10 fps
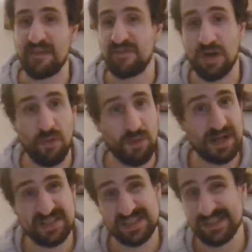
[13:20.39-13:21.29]
Kevin
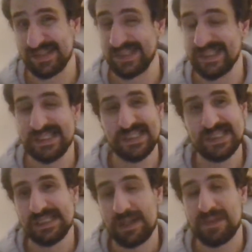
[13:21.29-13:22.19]
Owens.
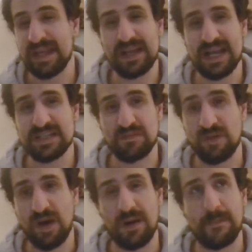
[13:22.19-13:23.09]
I'm thinking guys on
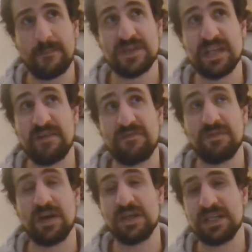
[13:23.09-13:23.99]
Raw.
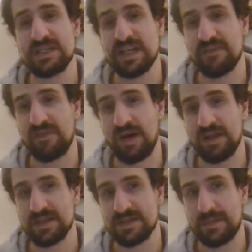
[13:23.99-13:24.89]
He did Seth
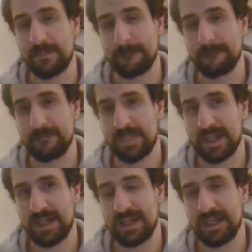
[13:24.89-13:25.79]
Rollins.
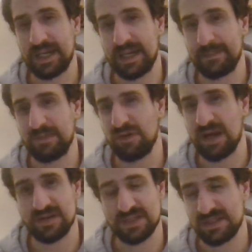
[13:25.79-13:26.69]
Who
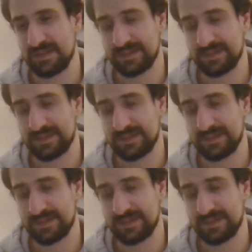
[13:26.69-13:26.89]
else?